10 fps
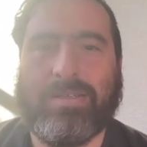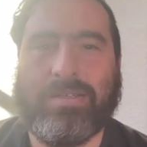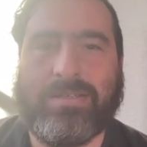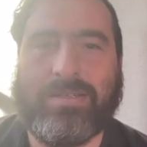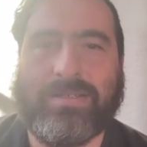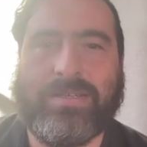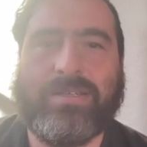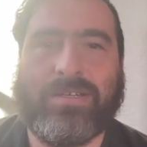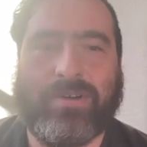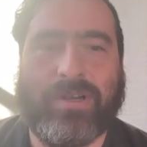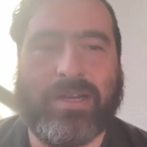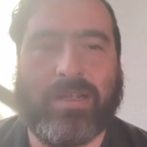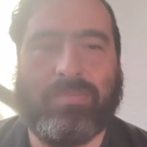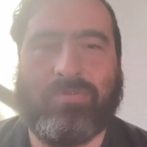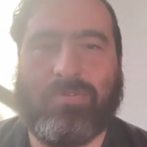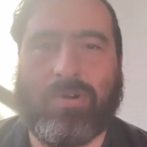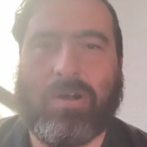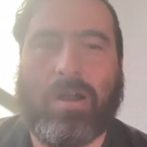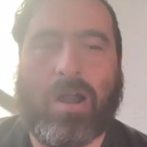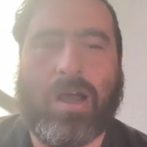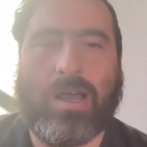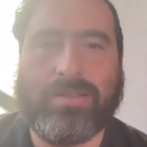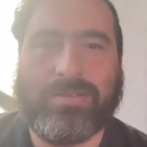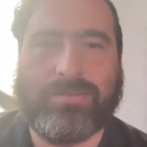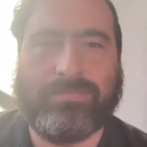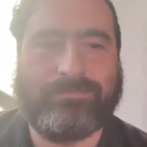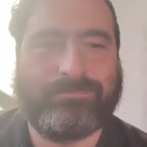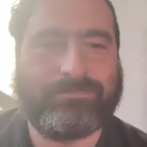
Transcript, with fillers: is disintegrating before our eyes.